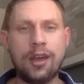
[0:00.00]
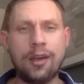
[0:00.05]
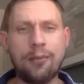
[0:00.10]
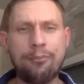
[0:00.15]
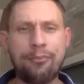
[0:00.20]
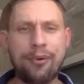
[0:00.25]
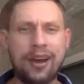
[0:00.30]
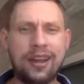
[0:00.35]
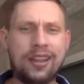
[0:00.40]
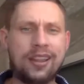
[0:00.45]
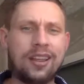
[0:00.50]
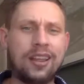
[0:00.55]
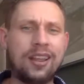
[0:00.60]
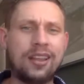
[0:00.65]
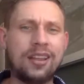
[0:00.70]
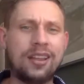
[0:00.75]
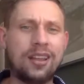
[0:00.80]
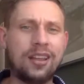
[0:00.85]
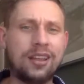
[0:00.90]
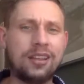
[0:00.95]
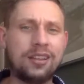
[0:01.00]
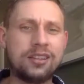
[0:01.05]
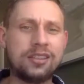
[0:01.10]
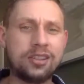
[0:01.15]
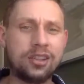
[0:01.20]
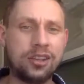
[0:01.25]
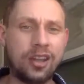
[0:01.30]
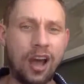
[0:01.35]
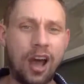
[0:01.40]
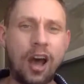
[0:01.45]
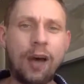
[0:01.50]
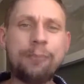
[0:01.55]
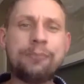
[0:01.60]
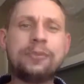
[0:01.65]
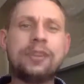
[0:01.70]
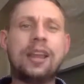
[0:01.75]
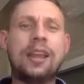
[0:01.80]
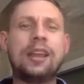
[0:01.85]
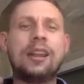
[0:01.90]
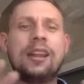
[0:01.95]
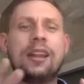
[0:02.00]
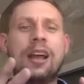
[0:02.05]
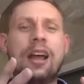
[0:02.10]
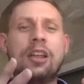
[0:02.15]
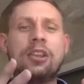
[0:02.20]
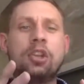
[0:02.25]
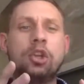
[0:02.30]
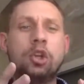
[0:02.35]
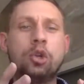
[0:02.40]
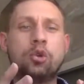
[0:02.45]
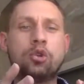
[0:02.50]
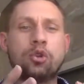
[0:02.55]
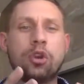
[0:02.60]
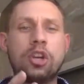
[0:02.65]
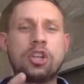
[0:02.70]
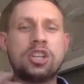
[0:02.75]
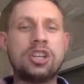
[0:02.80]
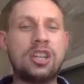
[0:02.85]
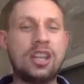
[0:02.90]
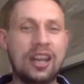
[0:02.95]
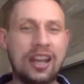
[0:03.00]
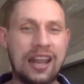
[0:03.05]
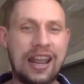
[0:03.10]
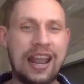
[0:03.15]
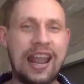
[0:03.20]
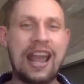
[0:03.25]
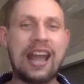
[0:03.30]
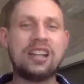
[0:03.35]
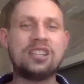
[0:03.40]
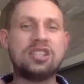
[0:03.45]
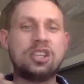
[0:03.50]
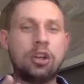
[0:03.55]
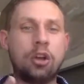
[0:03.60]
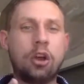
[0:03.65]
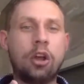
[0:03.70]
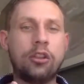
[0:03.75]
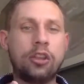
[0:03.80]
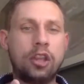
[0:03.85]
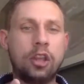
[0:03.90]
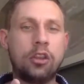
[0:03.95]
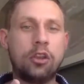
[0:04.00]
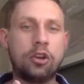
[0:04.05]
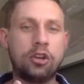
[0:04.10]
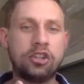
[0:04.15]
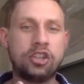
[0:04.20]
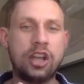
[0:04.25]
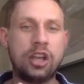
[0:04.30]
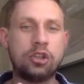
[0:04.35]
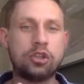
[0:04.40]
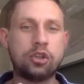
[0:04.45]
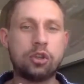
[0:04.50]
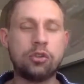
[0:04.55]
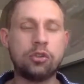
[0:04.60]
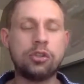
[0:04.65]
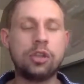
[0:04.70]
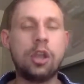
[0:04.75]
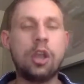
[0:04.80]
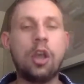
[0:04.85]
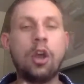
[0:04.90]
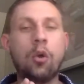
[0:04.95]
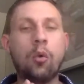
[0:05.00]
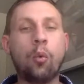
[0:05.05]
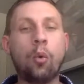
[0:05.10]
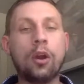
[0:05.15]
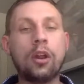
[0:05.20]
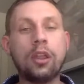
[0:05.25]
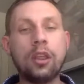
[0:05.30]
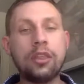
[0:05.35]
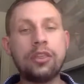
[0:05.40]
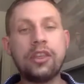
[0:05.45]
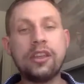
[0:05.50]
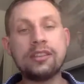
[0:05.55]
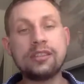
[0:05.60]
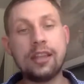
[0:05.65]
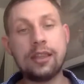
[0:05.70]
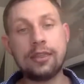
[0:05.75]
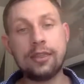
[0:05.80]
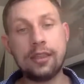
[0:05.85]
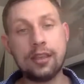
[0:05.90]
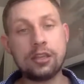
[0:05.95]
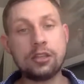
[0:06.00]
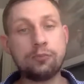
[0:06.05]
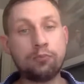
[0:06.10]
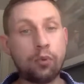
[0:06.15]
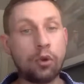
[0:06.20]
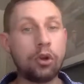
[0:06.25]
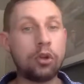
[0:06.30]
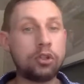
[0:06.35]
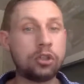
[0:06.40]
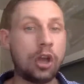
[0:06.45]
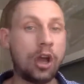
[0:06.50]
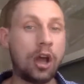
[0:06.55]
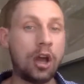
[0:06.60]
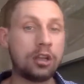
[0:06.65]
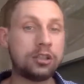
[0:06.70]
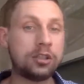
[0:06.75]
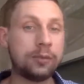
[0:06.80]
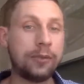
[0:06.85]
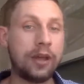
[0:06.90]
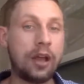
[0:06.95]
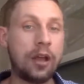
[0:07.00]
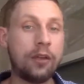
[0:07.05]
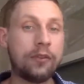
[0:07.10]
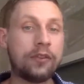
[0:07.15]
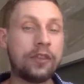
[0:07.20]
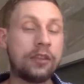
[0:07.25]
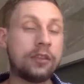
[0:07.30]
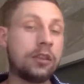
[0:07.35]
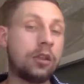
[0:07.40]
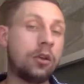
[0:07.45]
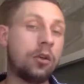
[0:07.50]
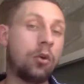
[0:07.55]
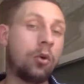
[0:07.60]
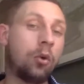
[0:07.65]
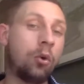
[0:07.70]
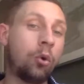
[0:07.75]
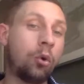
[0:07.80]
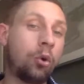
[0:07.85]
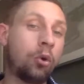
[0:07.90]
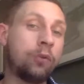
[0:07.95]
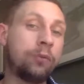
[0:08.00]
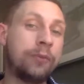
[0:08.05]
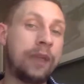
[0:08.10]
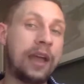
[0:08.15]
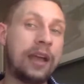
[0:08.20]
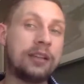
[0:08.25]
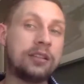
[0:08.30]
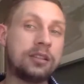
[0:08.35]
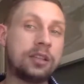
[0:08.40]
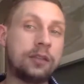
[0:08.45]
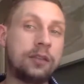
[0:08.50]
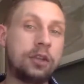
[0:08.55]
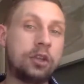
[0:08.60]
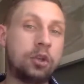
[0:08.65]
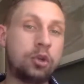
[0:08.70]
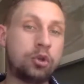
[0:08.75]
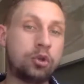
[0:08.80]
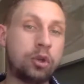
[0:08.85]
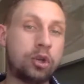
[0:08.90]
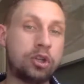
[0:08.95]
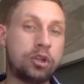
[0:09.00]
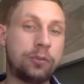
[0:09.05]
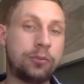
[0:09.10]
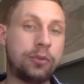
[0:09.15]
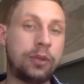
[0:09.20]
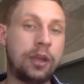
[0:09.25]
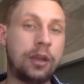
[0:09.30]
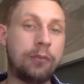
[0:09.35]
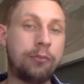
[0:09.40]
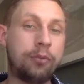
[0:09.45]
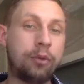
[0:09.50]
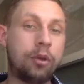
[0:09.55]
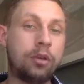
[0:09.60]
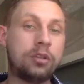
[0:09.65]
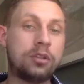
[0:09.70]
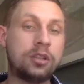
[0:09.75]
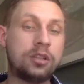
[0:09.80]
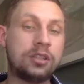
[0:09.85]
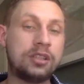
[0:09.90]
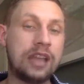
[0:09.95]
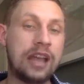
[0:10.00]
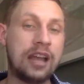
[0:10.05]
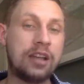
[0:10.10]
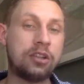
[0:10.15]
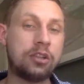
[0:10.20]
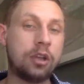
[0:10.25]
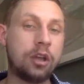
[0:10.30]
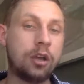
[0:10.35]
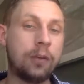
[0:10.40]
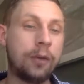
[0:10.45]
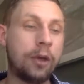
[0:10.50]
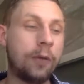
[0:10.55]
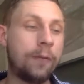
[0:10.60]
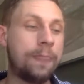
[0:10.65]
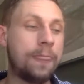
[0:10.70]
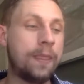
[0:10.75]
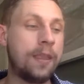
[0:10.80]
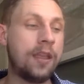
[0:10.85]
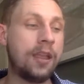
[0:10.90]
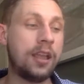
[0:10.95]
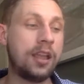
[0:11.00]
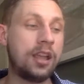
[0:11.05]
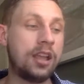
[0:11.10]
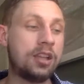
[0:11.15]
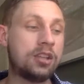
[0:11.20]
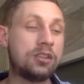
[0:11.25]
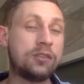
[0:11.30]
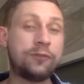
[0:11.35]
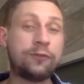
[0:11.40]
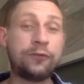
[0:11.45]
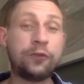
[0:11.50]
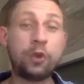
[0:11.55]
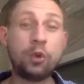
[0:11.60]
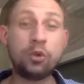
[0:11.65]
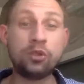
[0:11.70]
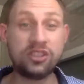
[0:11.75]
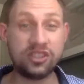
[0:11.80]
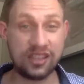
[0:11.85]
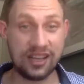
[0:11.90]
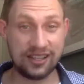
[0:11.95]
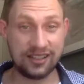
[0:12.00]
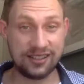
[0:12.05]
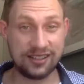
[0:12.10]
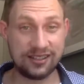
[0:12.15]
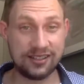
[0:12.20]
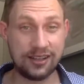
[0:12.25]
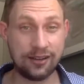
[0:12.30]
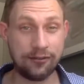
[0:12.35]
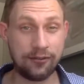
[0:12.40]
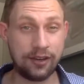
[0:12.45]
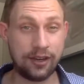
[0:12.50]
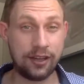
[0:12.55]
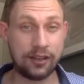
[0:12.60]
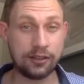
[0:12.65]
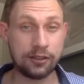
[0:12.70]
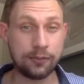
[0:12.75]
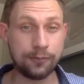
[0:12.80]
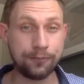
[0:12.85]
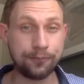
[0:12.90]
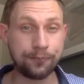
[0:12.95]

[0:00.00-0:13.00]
but so the updated on the nutrition, then it adds in all the other essentials. One of the things that this book talks about that the old Max Living Nutrition Plan book does not talk about is food sensitivities.